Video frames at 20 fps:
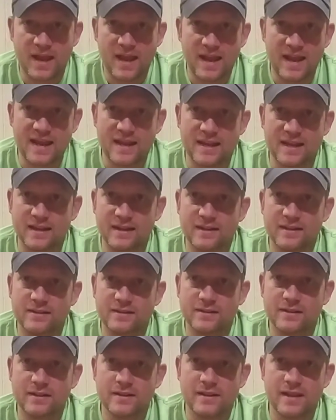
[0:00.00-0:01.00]
and
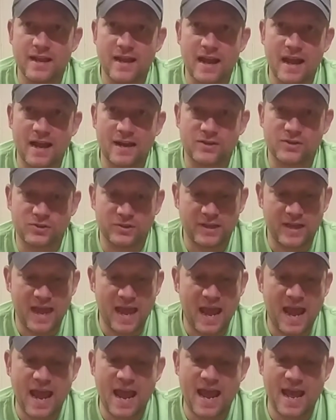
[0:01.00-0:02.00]
they actually
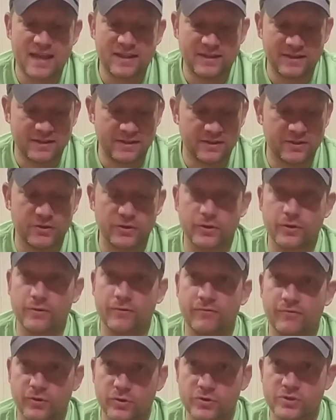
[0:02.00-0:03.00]
had their
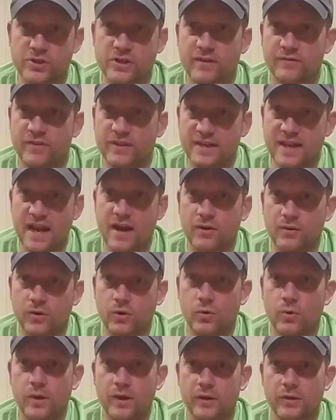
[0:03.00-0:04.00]
version of the down
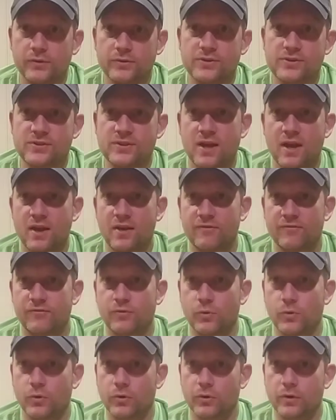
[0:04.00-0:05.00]
quilts
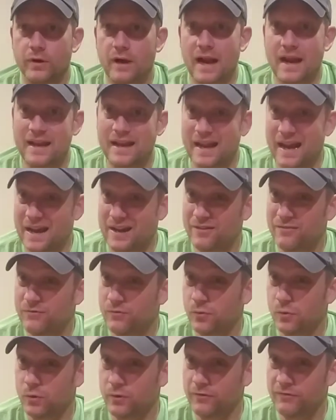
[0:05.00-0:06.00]
for, I got it
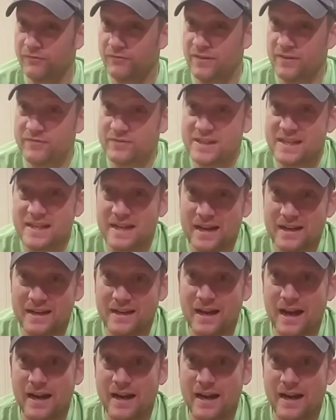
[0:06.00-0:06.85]
for $15.99.